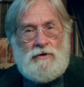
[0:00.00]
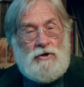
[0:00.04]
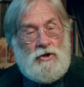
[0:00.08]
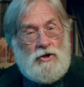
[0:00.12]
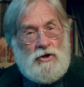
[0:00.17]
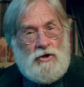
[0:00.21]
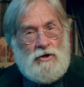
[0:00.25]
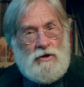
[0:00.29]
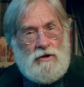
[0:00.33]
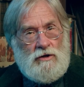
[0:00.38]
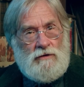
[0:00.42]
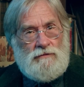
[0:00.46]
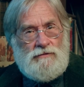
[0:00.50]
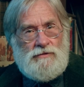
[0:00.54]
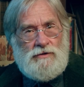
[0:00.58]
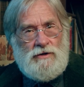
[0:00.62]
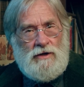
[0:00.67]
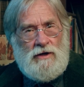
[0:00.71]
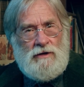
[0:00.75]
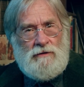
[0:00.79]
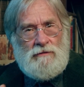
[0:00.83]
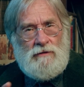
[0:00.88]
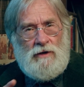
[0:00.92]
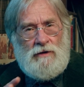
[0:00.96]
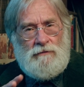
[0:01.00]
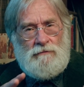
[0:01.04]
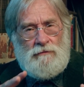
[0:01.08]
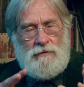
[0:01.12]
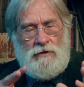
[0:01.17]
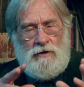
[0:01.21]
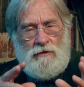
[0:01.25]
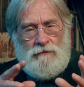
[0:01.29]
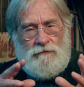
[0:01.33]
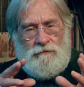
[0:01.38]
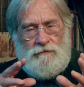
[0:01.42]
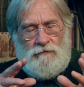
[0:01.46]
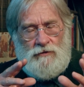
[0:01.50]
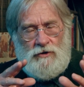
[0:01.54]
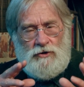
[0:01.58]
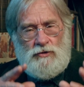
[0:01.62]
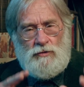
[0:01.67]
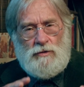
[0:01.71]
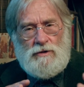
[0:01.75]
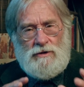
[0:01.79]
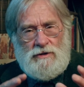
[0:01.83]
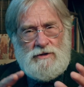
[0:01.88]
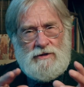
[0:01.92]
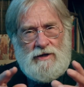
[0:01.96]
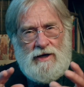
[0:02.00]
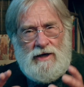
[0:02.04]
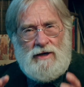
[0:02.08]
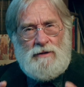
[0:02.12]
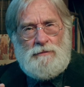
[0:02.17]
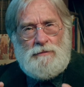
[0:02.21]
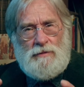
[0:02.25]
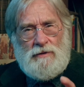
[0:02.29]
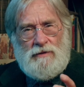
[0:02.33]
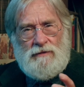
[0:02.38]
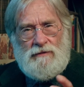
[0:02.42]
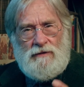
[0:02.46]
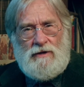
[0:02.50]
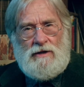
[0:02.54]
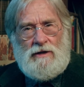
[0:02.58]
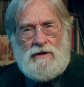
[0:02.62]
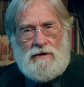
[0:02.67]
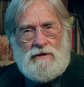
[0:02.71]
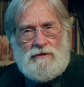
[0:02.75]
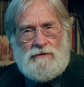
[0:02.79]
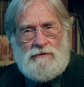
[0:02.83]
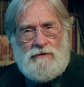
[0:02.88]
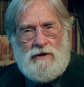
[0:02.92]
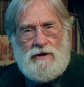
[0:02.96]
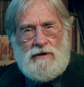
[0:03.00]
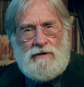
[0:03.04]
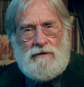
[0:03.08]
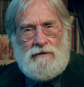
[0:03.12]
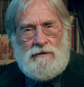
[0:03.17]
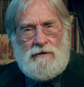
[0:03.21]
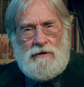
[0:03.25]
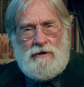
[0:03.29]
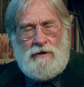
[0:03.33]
curves, uh, uh, you know, visual type things, right?